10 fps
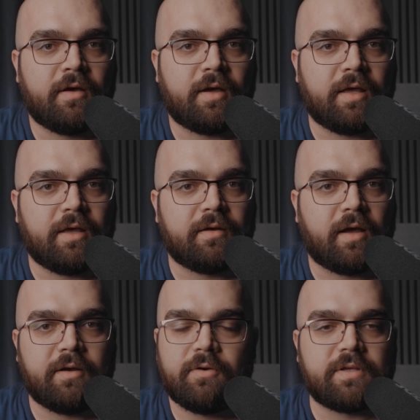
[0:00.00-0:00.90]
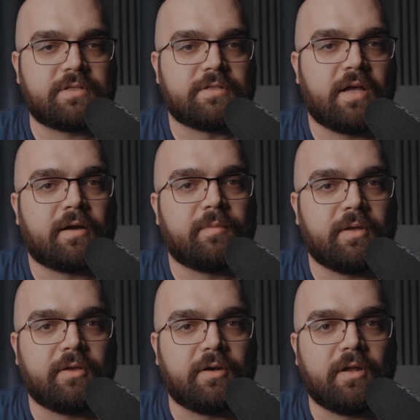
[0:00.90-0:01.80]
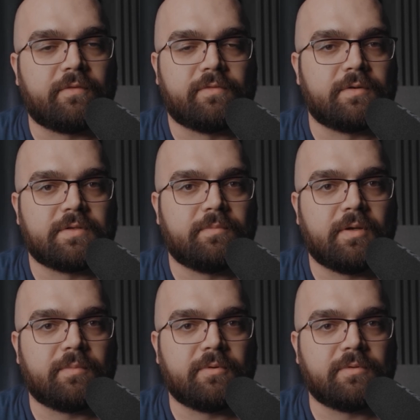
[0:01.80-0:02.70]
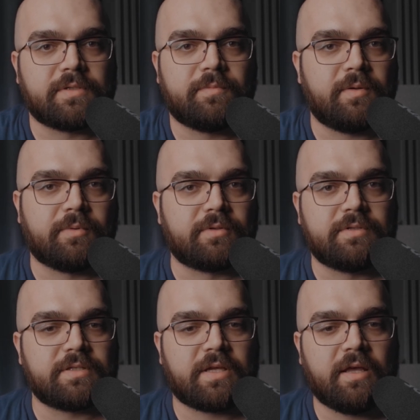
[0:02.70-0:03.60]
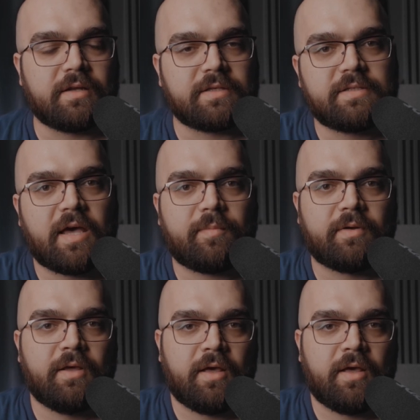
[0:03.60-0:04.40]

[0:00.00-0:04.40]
And I know that's just not going to be good enough for some people. Some people just can't accept